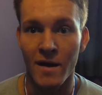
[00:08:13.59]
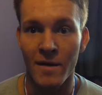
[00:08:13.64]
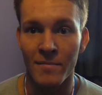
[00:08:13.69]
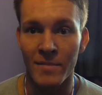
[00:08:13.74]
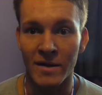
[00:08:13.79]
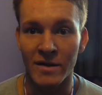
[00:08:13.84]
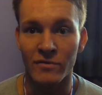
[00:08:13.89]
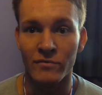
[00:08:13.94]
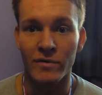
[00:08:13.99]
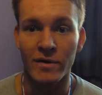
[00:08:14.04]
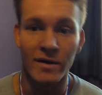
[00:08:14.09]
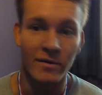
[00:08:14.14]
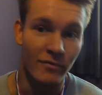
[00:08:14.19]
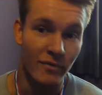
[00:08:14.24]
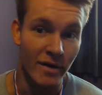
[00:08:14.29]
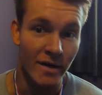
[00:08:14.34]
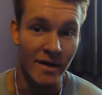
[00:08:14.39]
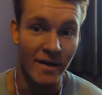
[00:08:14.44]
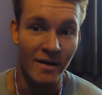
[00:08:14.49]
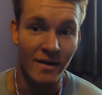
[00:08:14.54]
and make a
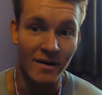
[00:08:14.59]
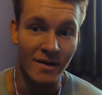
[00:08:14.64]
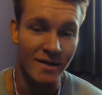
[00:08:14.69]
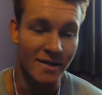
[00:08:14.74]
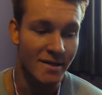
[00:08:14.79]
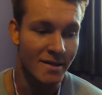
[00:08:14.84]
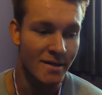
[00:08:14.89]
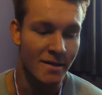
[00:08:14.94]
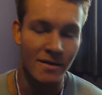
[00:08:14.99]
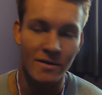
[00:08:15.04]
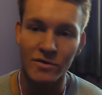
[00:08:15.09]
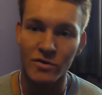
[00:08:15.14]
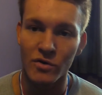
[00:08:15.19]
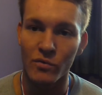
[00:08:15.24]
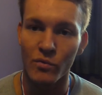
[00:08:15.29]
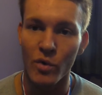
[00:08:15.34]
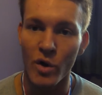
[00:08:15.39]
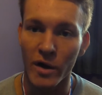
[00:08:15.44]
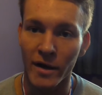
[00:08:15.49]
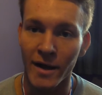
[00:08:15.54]
really nice sort
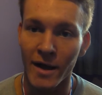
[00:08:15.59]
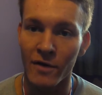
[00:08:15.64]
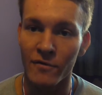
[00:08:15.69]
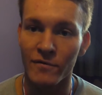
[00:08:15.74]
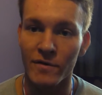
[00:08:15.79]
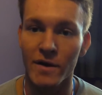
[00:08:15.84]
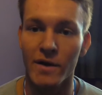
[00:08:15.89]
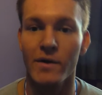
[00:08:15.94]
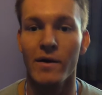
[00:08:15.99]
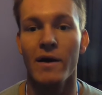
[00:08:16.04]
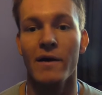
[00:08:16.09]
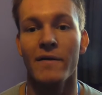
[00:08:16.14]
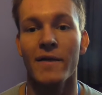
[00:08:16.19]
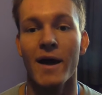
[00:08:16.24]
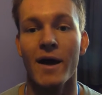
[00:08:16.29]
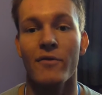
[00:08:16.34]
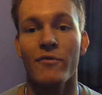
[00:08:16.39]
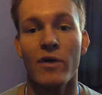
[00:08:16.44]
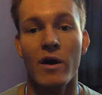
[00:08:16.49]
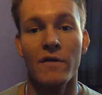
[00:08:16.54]
of workout video out of
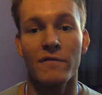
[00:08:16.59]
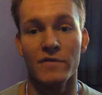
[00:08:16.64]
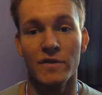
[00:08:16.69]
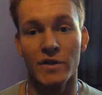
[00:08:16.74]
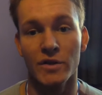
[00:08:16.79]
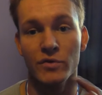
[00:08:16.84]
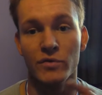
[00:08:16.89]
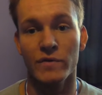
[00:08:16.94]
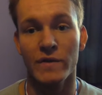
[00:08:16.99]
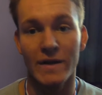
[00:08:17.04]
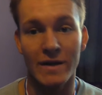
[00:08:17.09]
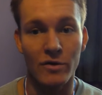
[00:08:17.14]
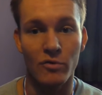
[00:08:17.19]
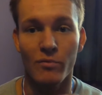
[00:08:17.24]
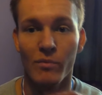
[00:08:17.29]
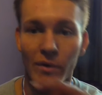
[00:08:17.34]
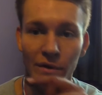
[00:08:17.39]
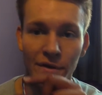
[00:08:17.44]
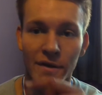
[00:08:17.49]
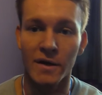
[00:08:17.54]
that, rather than doing the little
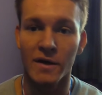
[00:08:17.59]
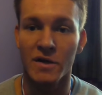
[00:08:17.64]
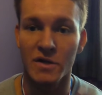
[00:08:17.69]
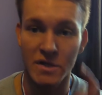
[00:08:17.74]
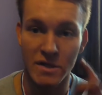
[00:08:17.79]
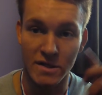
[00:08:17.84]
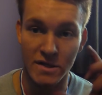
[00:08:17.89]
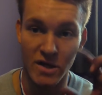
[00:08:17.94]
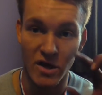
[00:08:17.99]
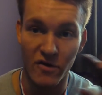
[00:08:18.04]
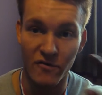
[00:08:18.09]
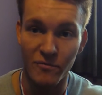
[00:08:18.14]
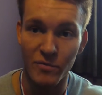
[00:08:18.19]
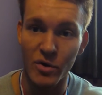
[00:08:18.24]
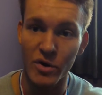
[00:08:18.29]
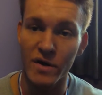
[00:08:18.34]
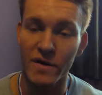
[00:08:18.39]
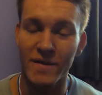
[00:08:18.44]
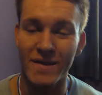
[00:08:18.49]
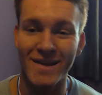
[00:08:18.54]
montages that I've
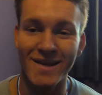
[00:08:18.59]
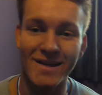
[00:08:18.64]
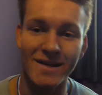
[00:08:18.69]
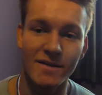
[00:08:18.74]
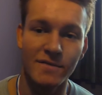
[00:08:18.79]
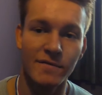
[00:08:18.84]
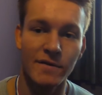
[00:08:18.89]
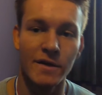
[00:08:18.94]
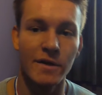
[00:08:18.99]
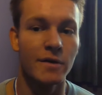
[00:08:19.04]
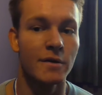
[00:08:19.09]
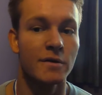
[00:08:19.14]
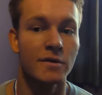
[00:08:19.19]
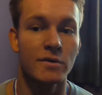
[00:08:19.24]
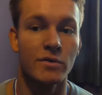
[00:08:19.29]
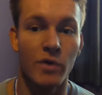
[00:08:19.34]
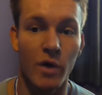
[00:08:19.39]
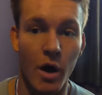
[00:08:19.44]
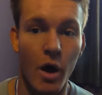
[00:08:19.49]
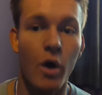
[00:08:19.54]
put in these
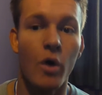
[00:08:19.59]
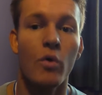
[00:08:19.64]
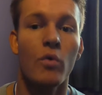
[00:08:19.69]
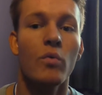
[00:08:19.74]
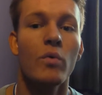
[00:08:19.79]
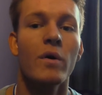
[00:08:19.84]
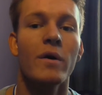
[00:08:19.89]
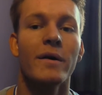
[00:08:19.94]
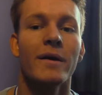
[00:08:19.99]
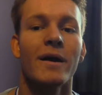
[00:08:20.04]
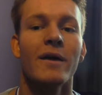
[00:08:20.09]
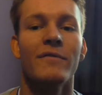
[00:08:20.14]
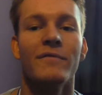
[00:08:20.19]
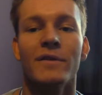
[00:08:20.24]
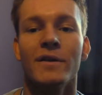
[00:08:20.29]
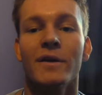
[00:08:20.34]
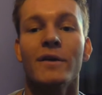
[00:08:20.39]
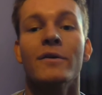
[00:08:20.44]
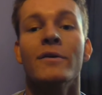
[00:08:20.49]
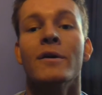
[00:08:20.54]
videos. Do a whole workout
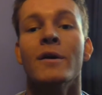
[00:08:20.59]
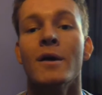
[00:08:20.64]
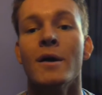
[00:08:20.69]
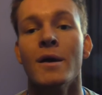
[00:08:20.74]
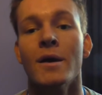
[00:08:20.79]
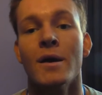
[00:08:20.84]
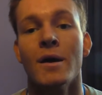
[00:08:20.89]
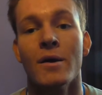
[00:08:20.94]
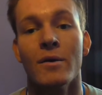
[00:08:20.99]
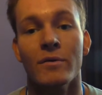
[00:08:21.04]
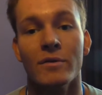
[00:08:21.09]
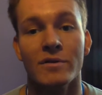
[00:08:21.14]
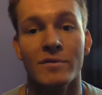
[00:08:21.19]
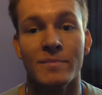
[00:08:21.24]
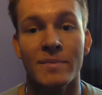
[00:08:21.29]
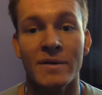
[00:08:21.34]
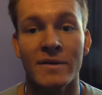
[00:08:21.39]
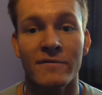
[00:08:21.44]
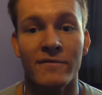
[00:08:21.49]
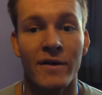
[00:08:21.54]
video, which
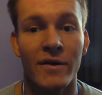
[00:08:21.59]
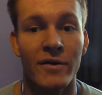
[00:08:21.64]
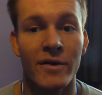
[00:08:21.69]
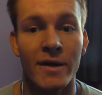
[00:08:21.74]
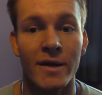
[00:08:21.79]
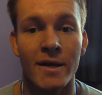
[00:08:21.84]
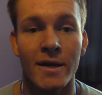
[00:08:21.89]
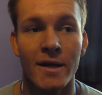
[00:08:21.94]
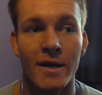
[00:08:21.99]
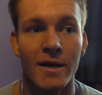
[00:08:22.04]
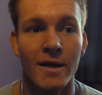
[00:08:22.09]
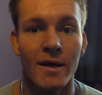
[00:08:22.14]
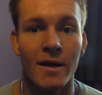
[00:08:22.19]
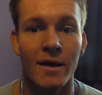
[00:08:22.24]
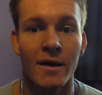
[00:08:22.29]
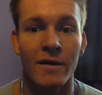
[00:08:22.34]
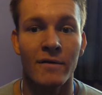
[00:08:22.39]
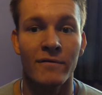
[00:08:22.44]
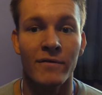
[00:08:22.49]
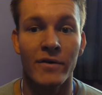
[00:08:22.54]
will be very
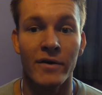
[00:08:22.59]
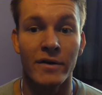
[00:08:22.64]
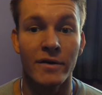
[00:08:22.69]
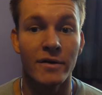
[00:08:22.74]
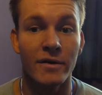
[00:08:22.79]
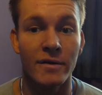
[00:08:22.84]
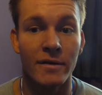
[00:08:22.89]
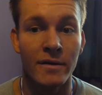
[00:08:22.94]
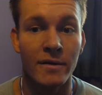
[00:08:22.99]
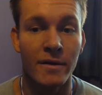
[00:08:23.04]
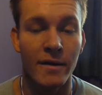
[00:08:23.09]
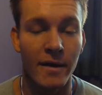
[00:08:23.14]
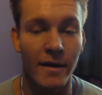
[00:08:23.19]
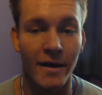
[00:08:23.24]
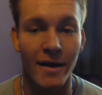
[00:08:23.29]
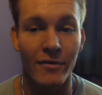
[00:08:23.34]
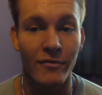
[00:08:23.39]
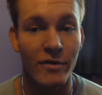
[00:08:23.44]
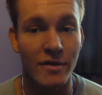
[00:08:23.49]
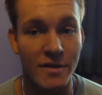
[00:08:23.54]
good, and
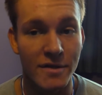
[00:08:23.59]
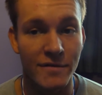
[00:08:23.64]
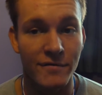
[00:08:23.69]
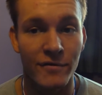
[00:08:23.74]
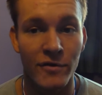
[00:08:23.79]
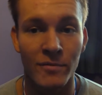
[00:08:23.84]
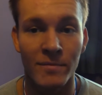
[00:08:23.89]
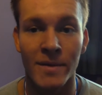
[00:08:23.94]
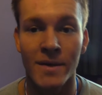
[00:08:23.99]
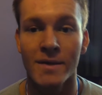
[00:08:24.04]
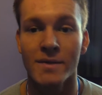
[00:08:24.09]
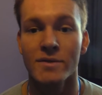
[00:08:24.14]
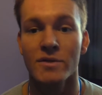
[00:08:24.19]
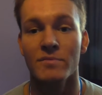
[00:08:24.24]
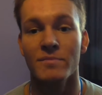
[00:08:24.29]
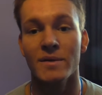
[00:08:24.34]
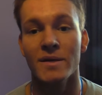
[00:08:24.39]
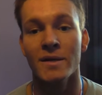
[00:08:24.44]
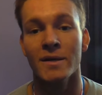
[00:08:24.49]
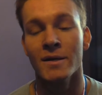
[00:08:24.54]
I get Rosie to film that,
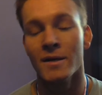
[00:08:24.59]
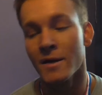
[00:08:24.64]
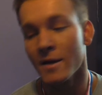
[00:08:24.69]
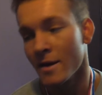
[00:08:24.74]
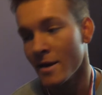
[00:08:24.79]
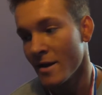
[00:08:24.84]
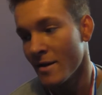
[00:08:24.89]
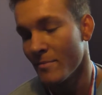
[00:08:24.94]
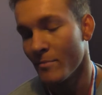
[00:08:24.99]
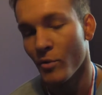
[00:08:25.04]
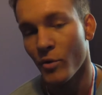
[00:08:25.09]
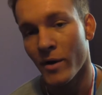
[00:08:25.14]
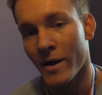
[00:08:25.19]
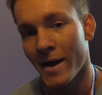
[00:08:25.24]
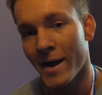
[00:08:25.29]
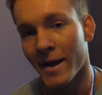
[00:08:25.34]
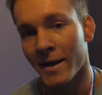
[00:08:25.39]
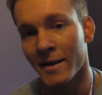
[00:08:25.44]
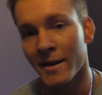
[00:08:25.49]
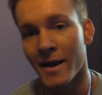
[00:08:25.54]
so it'll be more
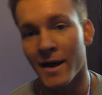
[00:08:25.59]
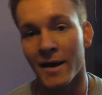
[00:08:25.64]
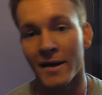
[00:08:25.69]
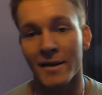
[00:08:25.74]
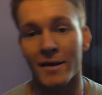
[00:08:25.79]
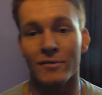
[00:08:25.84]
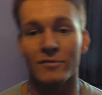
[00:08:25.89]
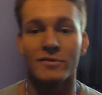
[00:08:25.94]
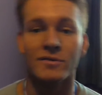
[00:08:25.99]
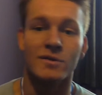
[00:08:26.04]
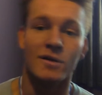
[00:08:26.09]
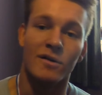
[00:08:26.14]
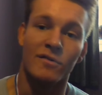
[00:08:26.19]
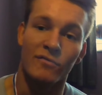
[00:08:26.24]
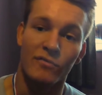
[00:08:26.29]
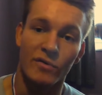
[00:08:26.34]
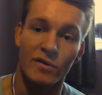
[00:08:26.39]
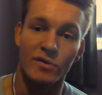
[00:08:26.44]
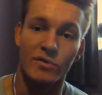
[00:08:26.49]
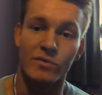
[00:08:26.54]
handheld
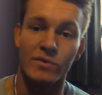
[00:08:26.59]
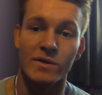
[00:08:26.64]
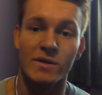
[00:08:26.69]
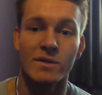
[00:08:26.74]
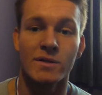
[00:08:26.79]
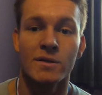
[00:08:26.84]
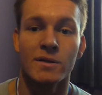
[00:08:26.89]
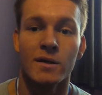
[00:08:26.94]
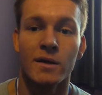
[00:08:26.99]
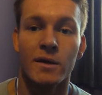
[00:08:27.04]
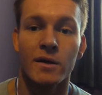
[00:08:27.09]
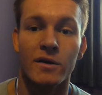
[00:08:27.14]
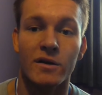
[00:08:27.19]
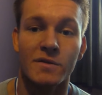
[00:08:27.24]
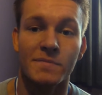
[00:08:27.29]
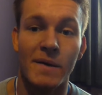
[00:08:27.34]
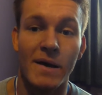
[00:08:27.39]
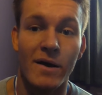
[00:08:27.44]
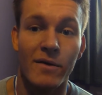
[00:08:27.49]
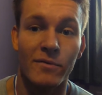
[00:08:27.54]
stuff, which always kind of
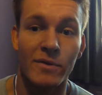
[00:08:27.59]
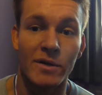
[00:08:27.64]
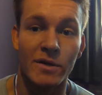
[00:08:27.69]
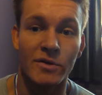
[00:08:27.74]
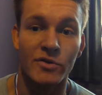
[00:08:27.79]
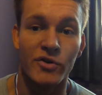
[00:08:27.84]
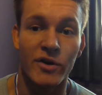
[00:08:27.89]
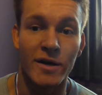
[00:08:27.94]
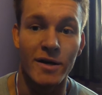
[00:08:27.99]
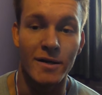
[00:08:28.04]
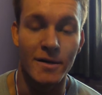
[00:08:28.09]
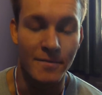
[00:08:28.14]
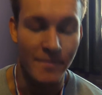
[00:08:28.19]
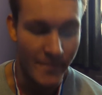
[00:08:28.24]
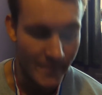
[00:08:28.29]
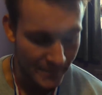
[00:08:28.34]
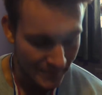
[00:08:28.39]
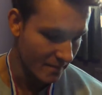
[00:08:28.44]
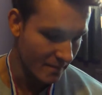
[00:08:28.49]
looks better when you're training.